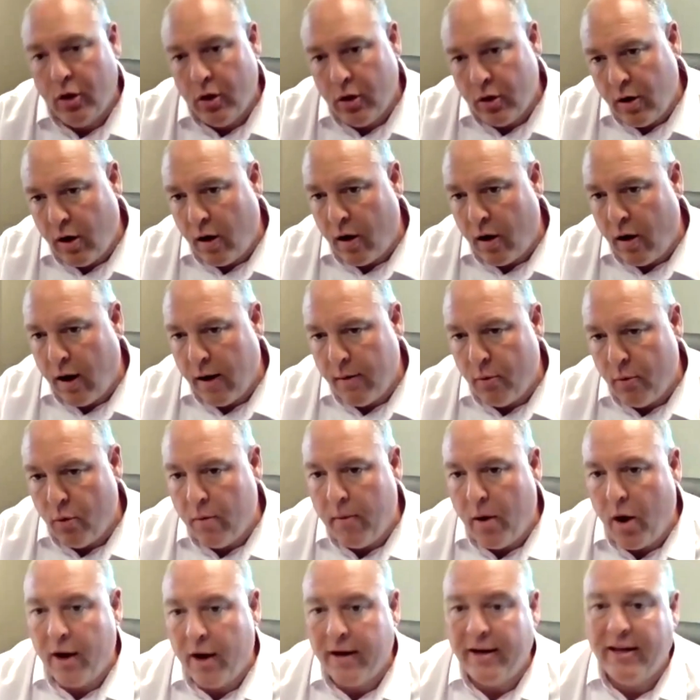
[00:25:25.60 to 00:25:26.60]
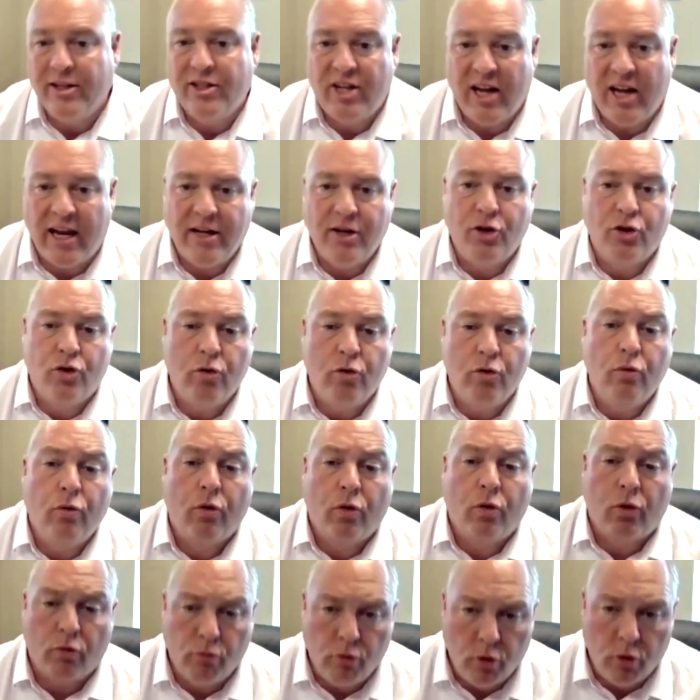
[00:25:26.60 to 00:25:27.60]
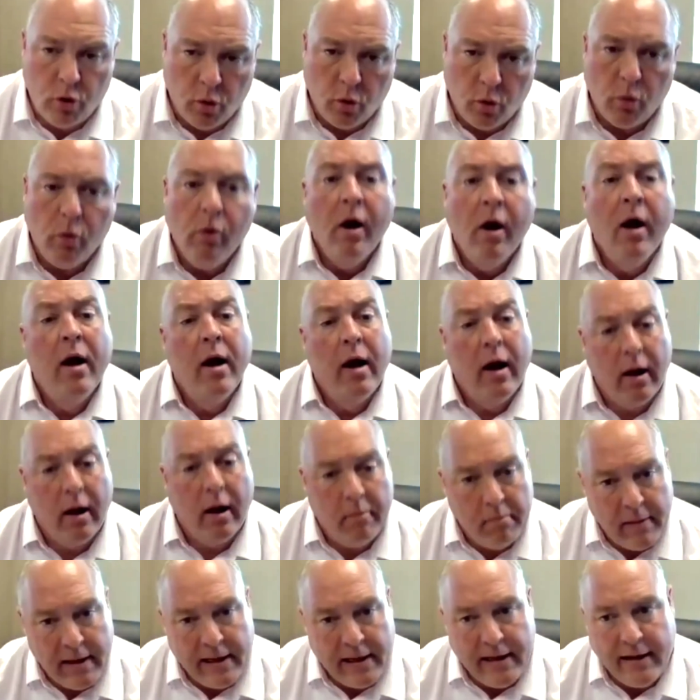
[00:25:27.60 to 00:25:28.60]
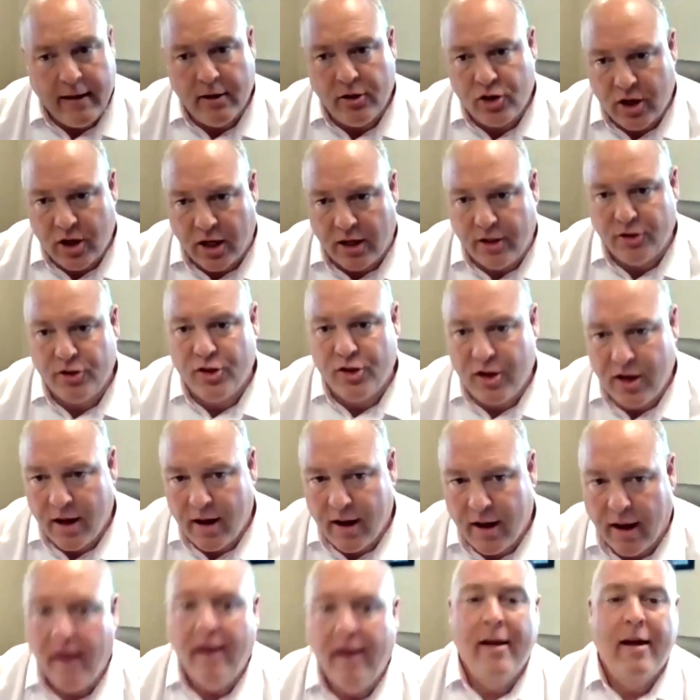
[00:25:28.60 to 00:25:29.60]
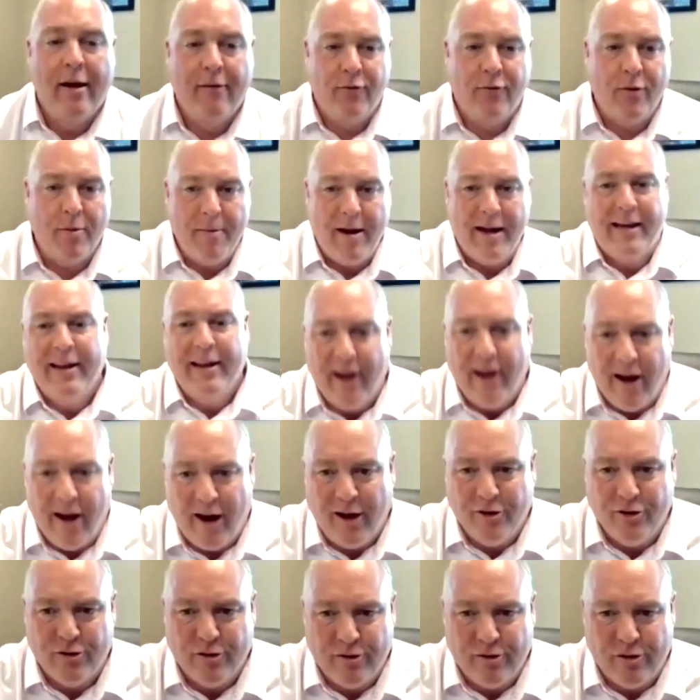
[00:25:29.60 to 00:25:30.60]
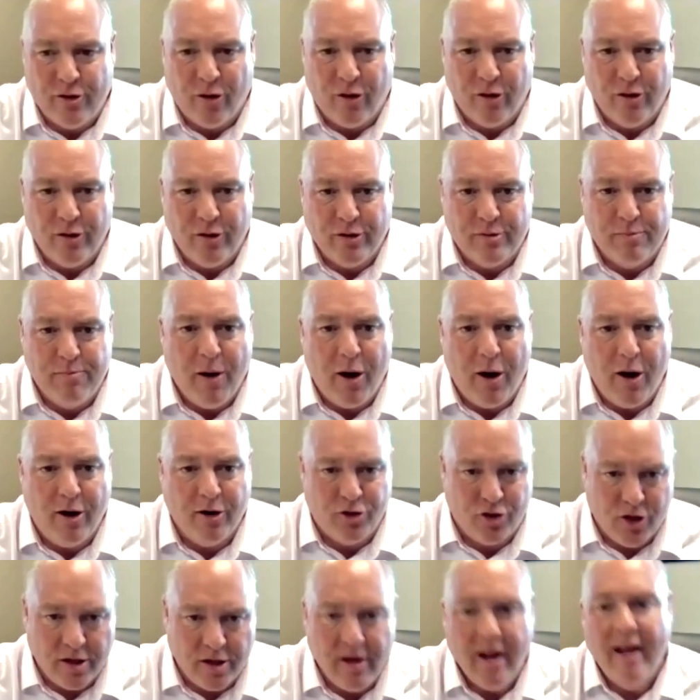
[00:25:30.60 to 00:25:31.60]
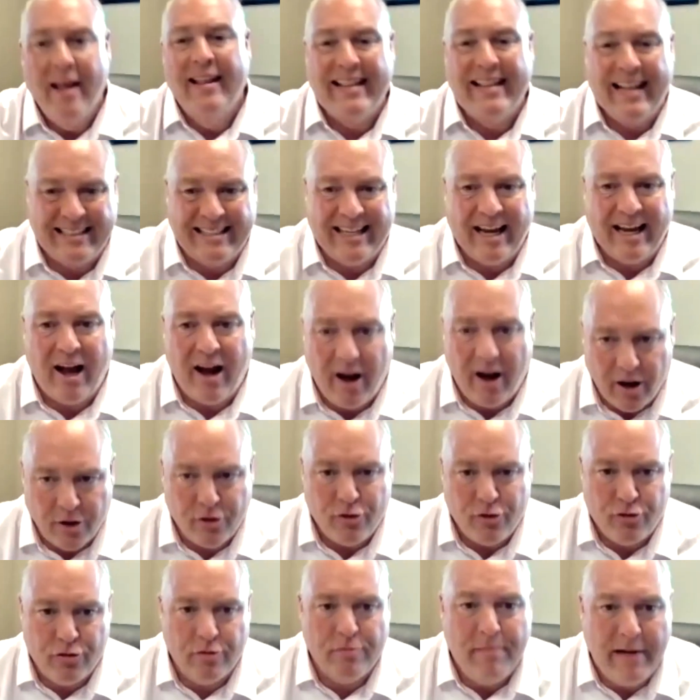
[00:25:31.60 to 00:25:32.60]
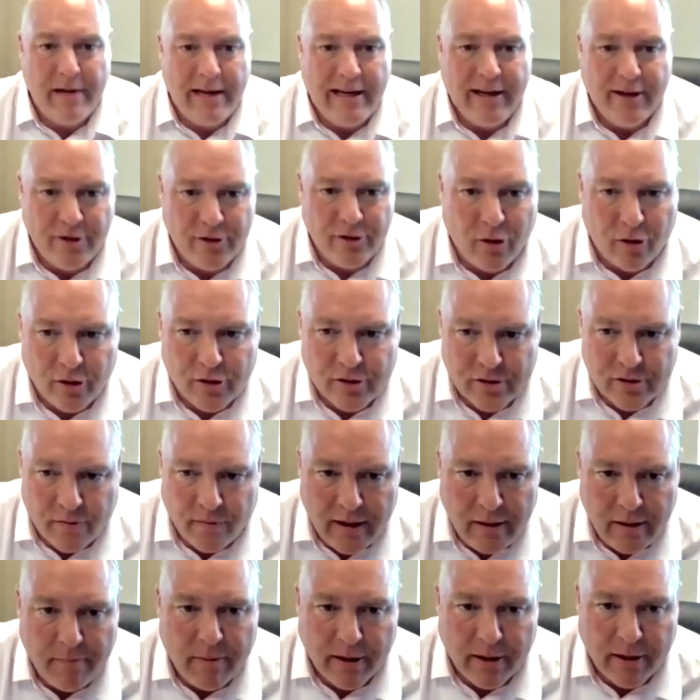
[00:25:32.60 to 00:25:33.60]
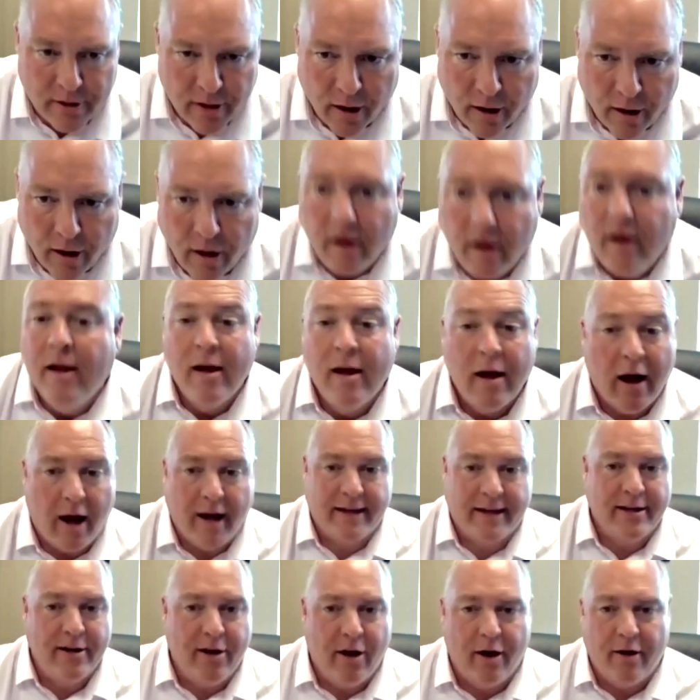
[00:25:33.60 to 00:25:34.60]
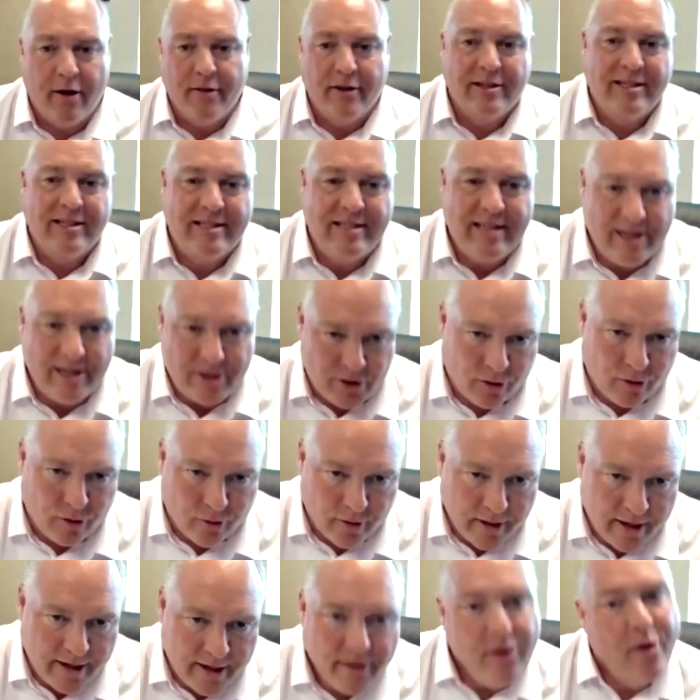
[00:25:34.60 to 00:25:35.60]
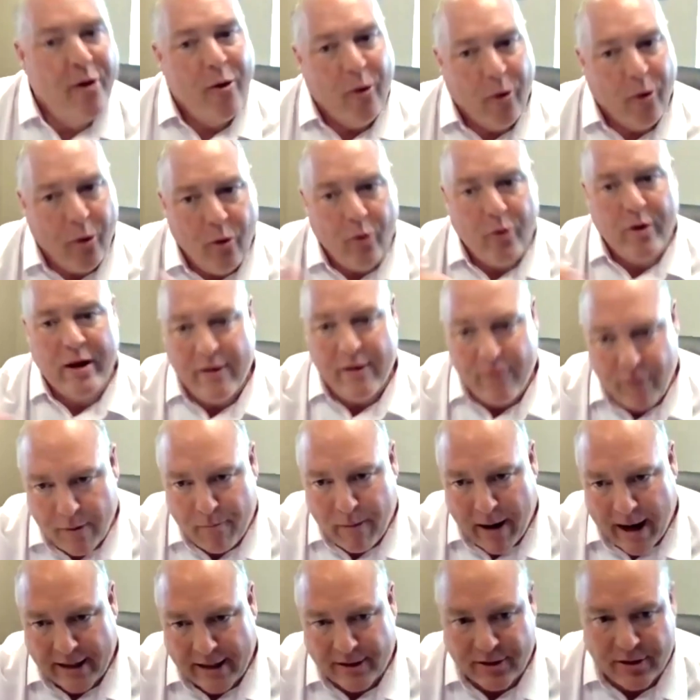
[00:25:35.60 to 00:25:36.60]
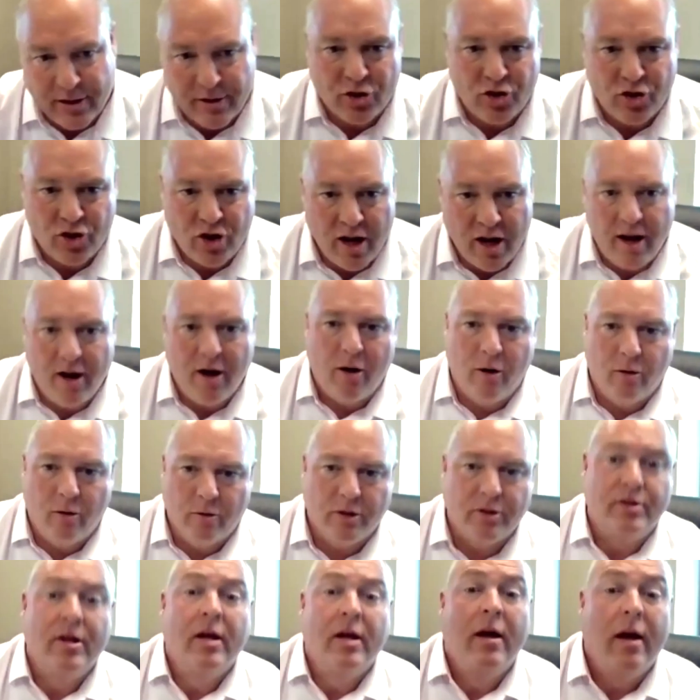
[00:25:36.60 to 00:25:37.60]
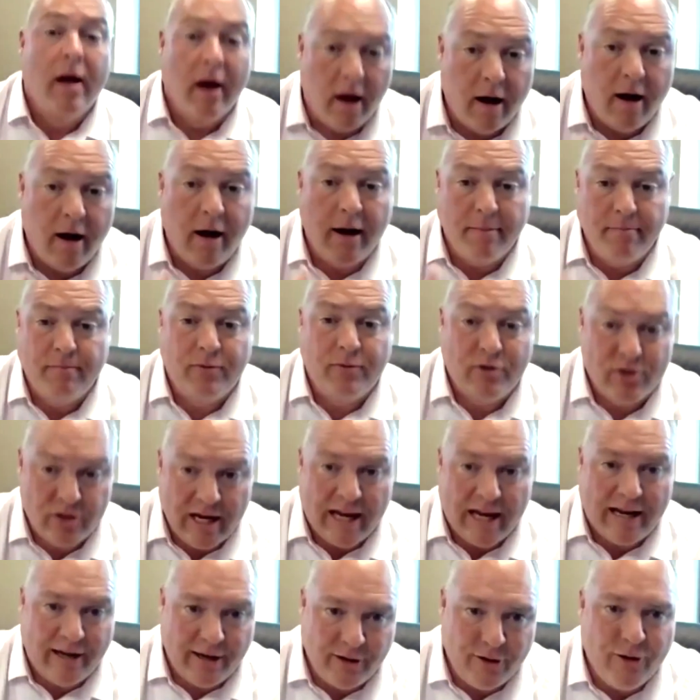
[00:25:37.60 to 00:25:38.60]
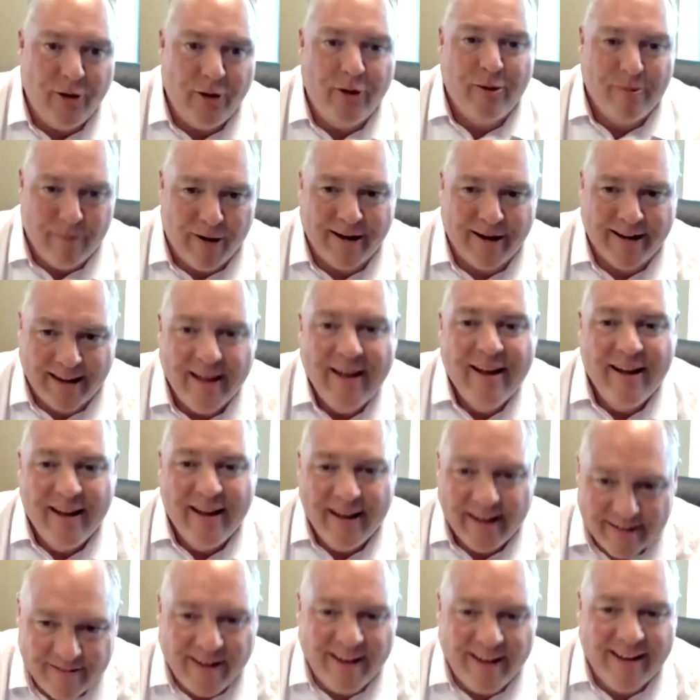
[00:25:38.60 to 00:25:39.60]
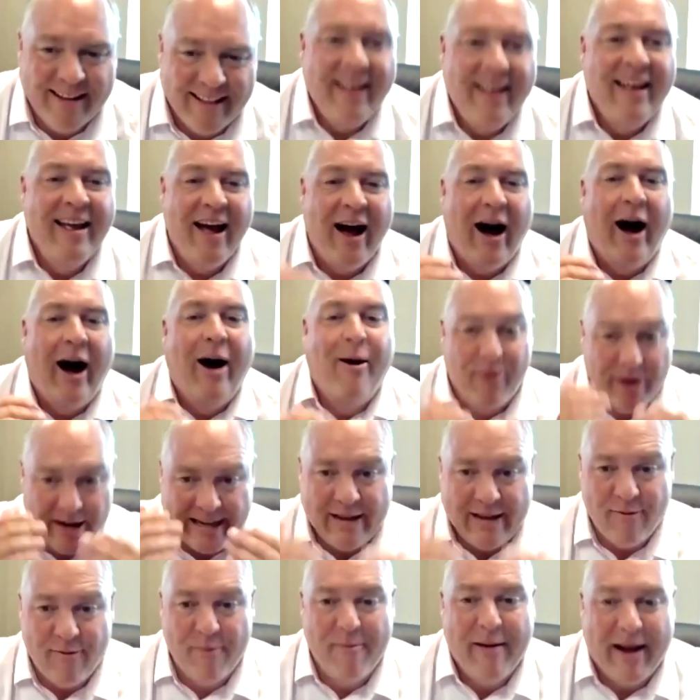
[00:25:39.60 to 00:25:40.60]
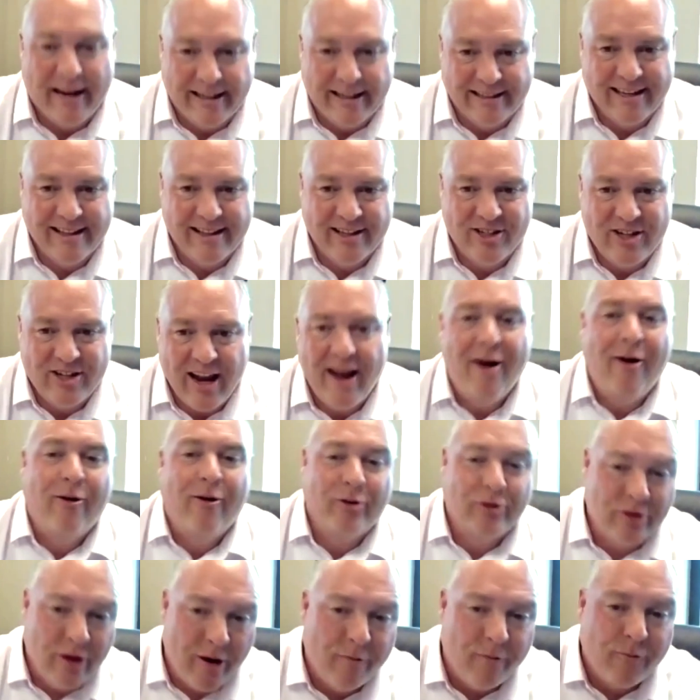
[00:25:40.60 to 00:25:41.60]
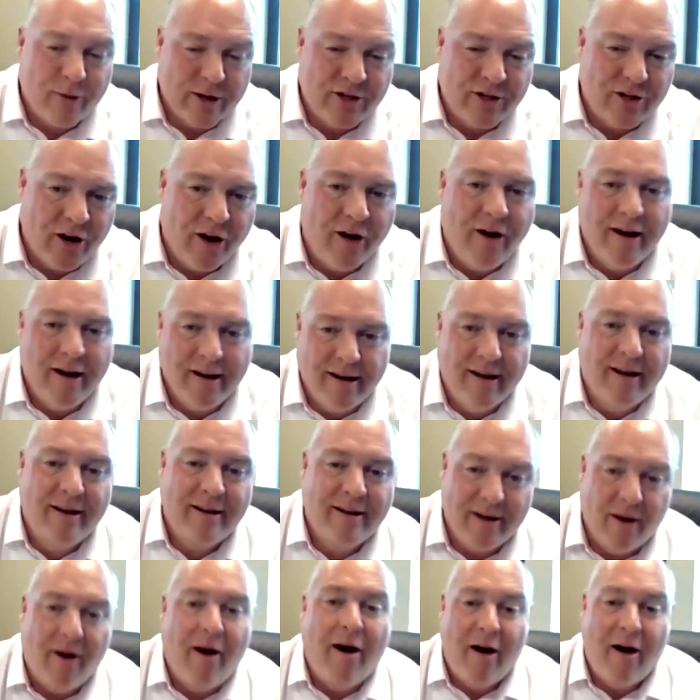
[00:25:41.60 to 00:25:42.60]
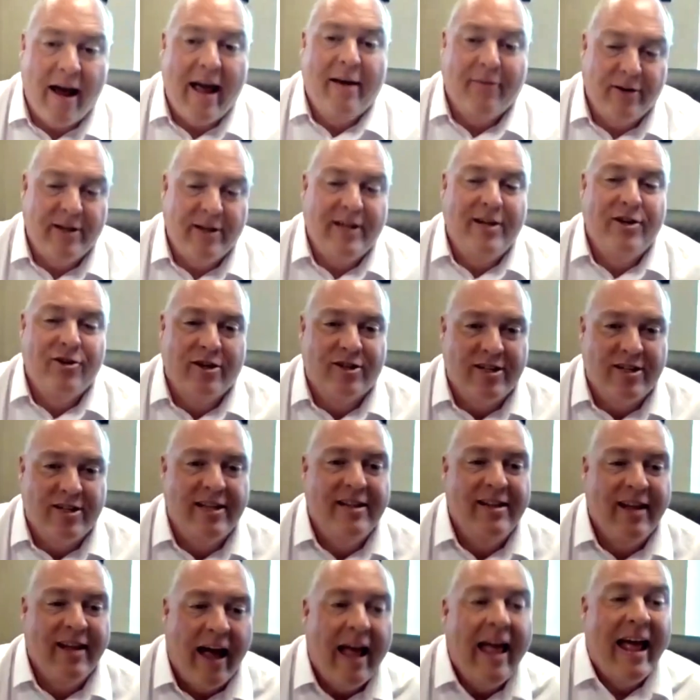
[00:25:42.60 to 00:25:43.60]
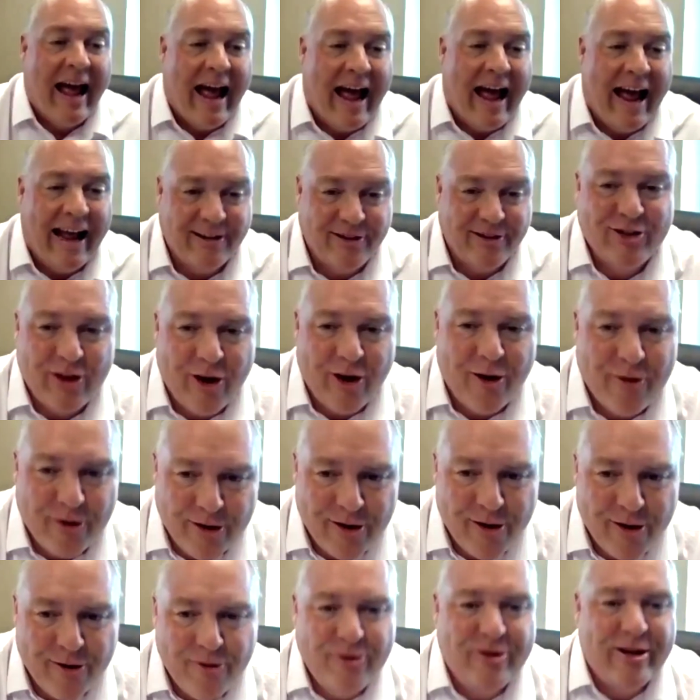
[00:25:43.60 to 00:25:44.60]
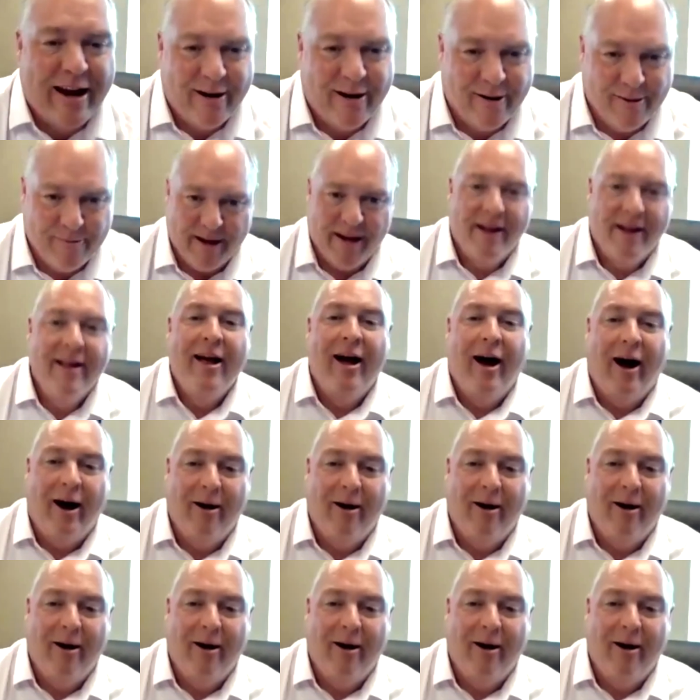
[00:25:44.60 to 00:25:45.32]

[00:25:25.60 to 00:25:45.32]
Third high wall miner takes you through 1 million tons a year. If you're making $100 margin, that's $100 million of EBITDA. I can either sit on it or give it back to the shareholders. I'm telling you, Mike, I want to give it back to the shareholders, of which I have an interest in that, and so do you, Jeremy.